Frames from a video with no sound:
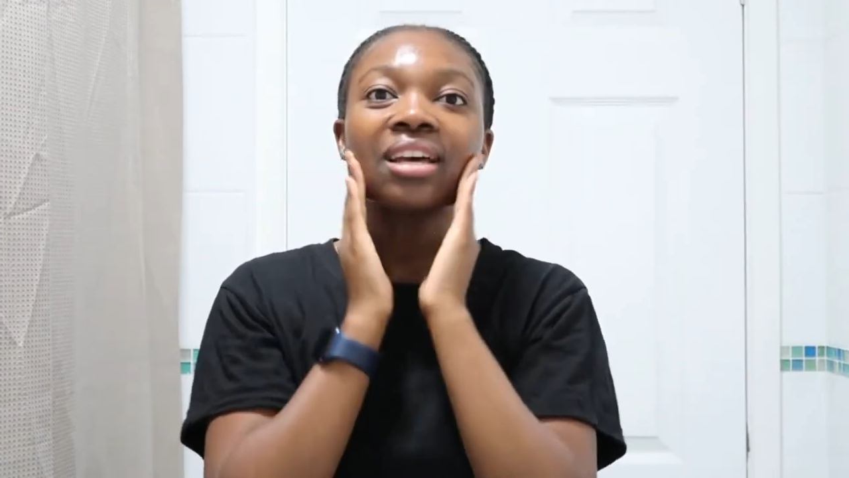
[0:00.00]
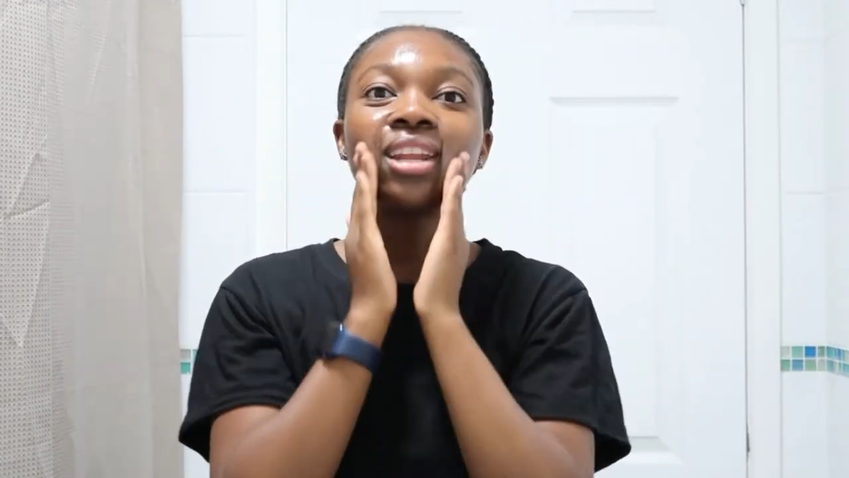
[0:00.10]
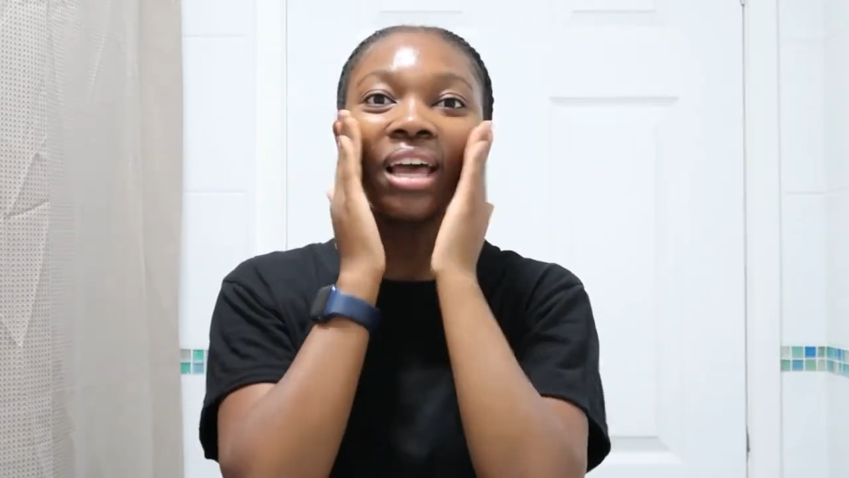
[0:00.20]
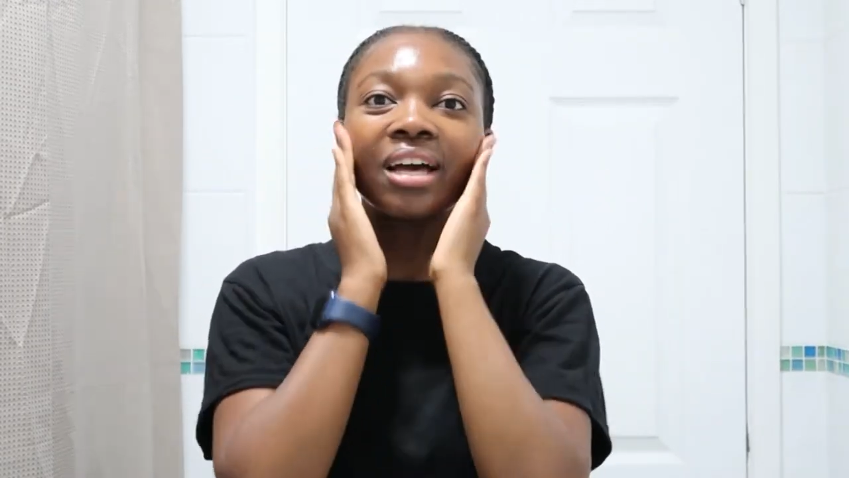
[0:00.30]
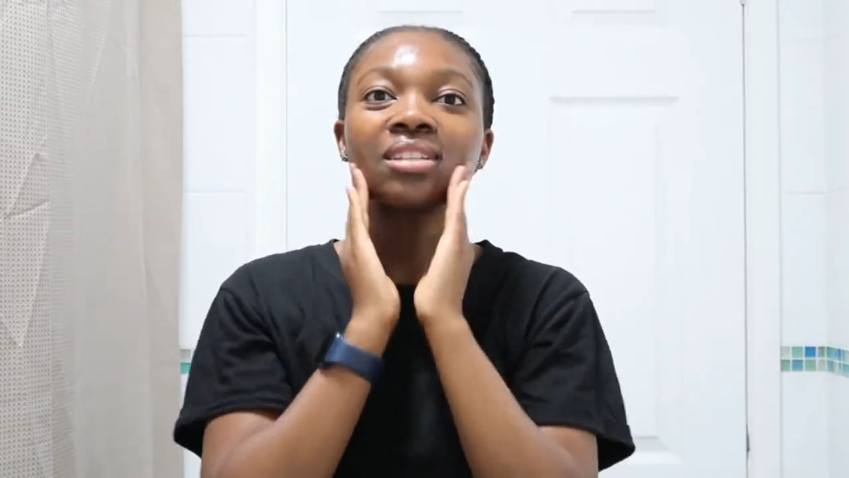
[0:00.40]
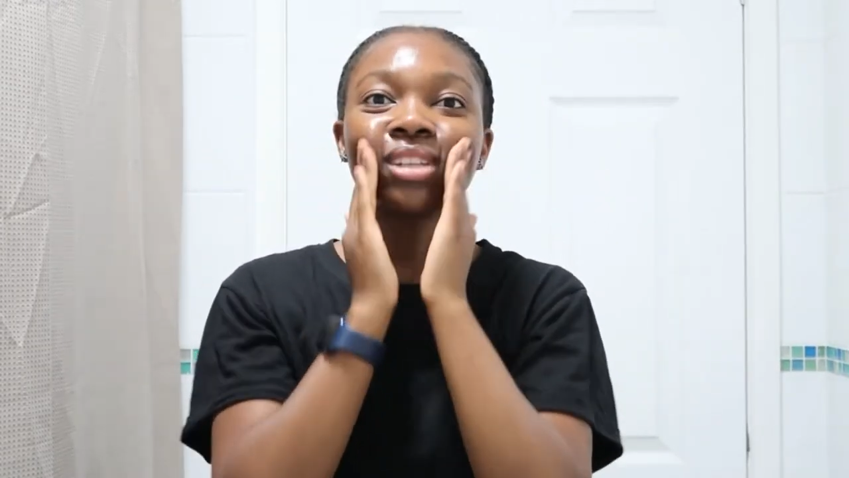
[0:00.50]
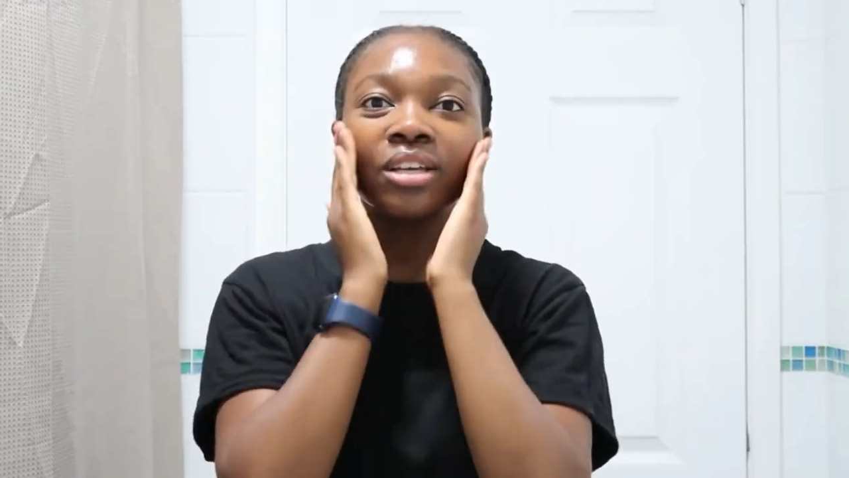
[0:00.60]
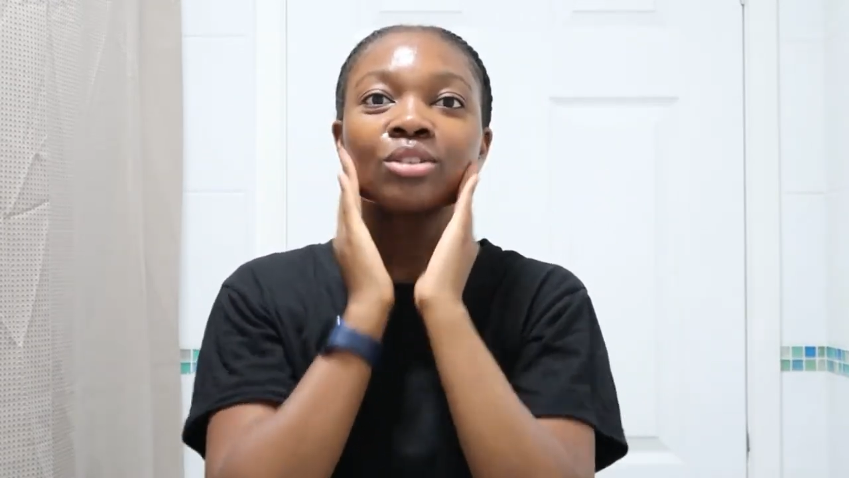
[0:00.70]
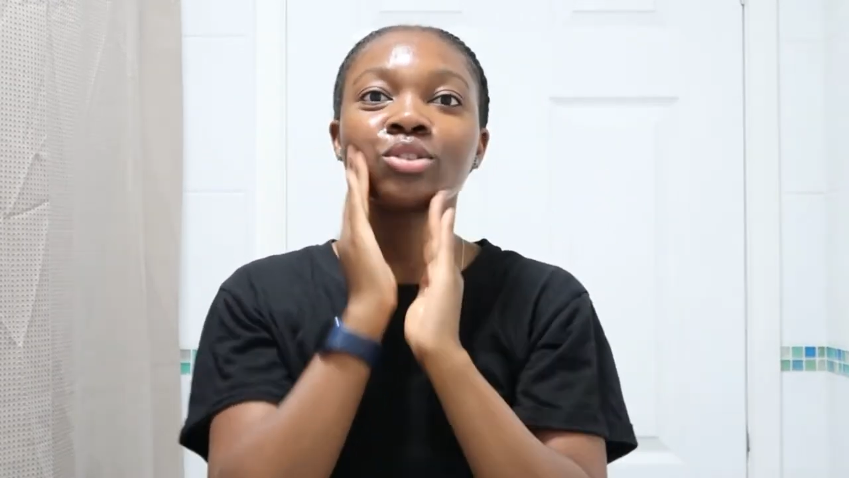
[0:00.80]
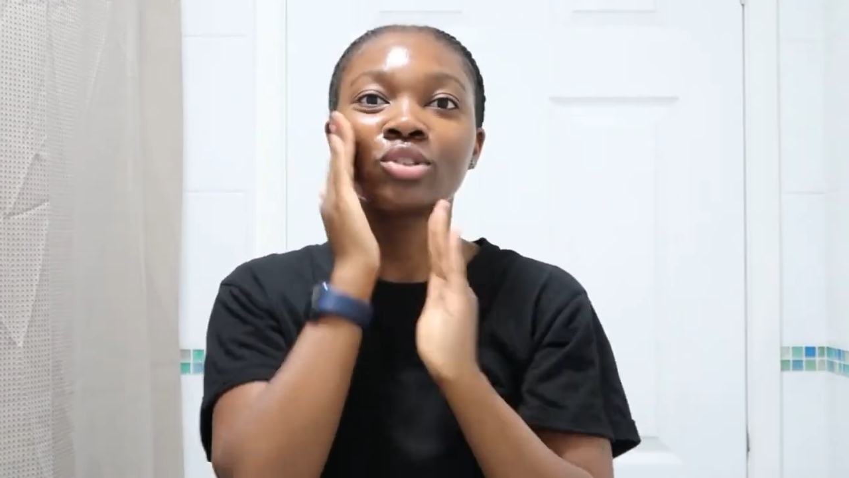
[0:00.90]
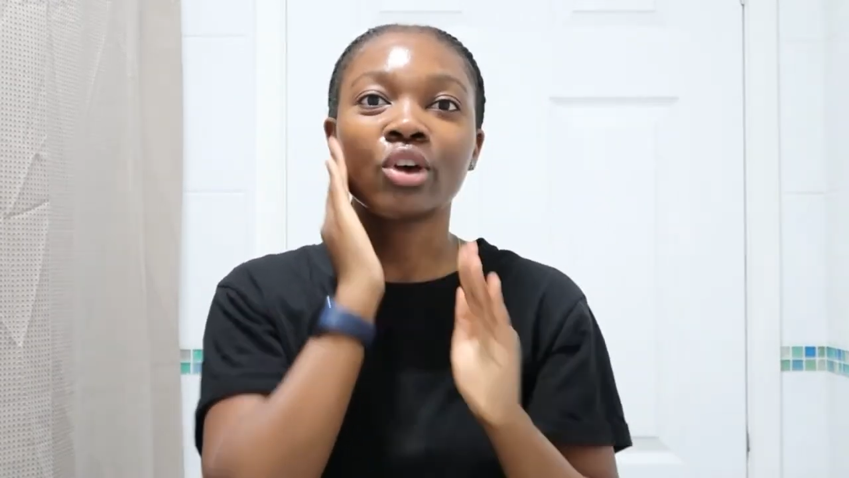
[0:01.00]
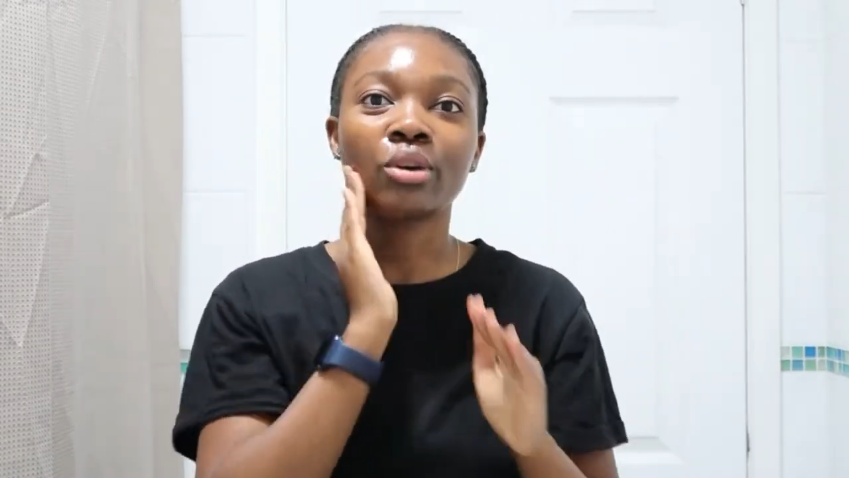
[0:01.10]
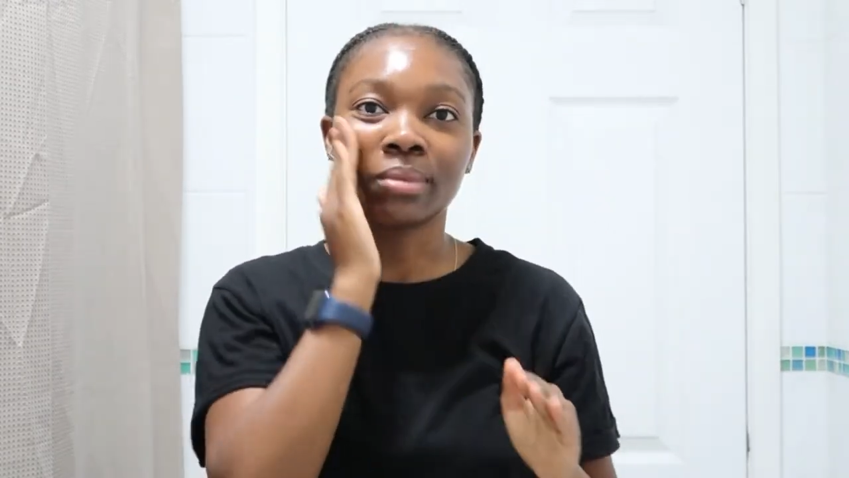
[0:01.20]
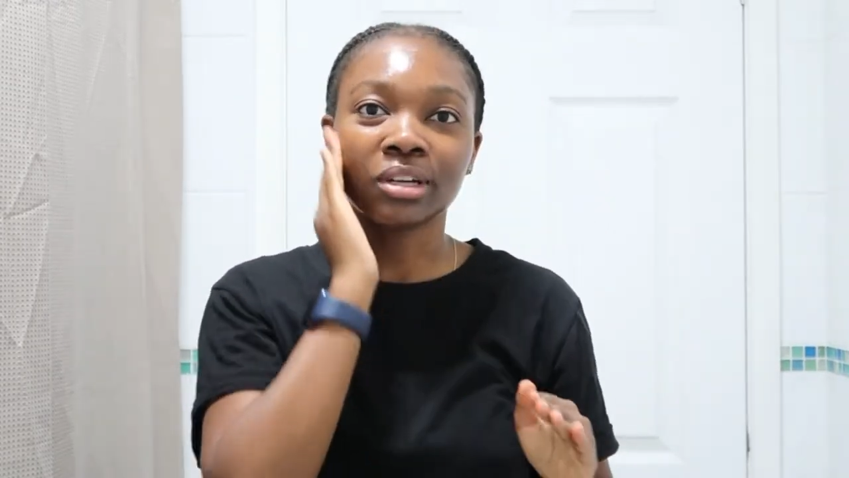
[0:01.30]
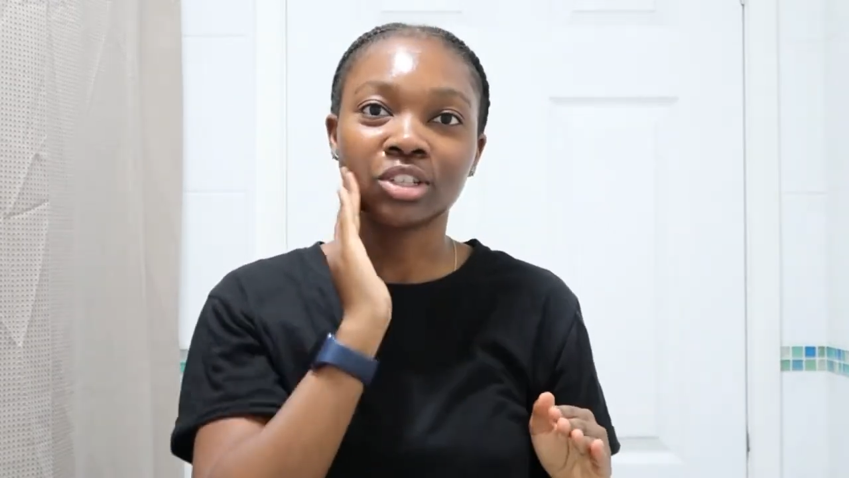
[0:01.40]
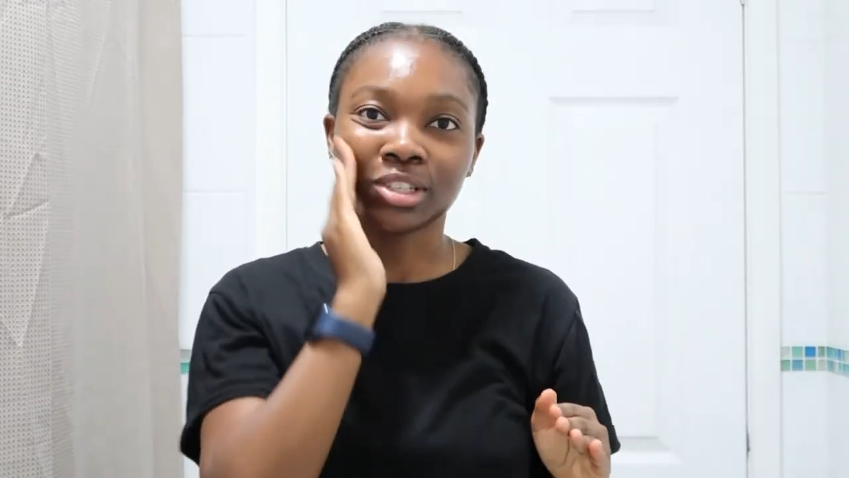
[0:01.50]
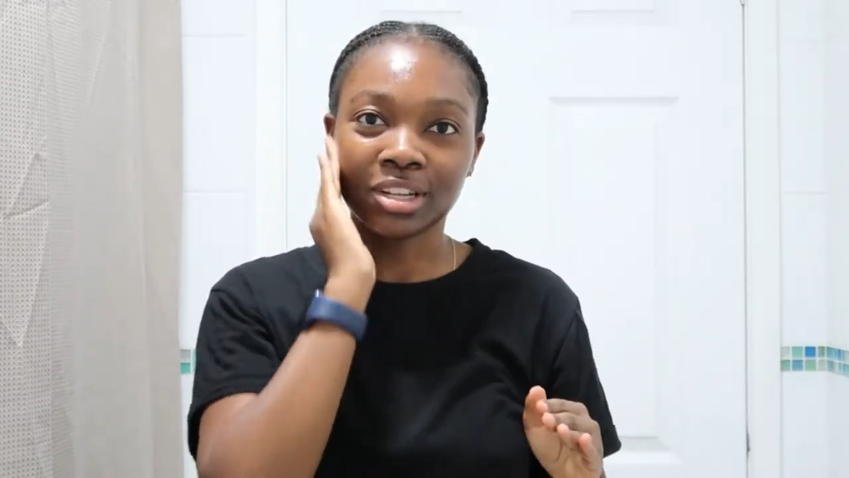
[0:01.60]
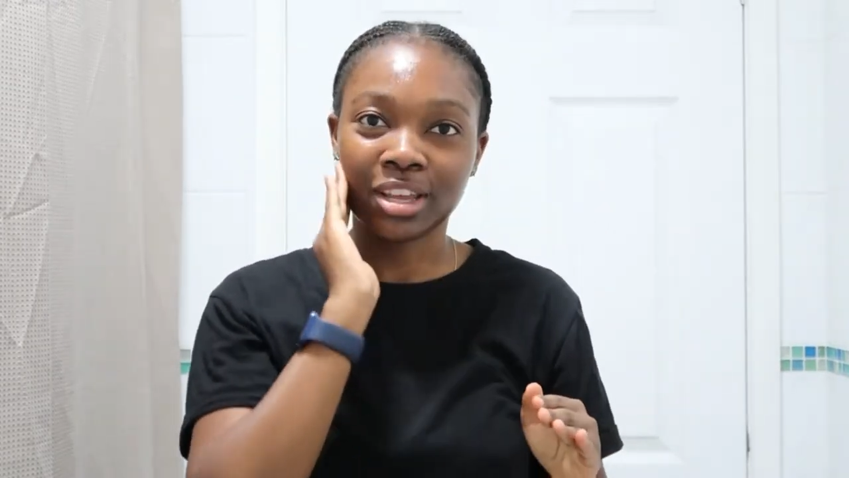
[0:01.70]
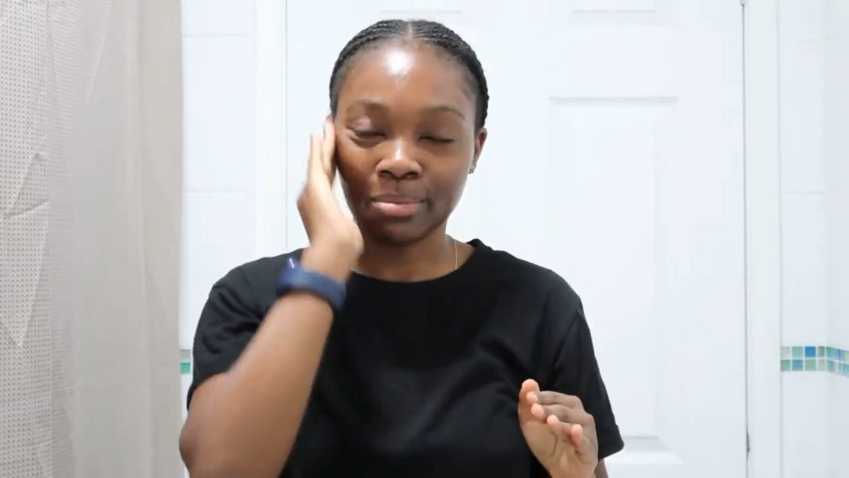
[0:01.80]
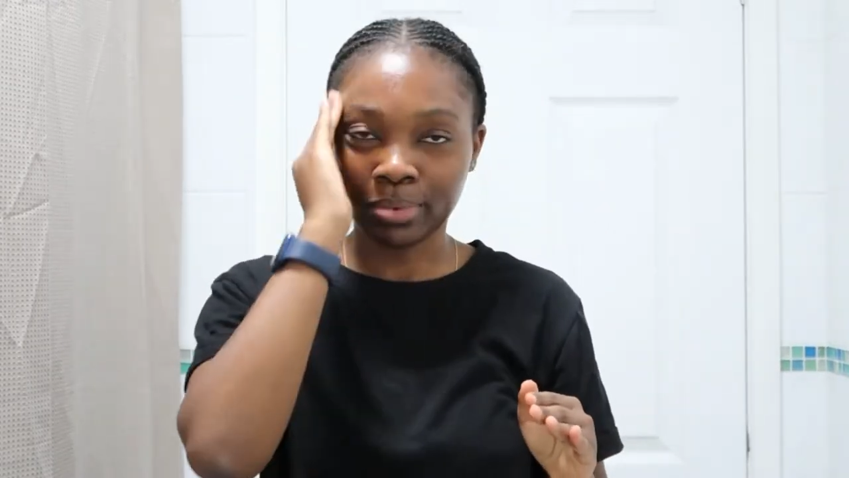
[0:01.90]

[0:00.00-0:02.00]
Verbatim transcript: and it has like so much slip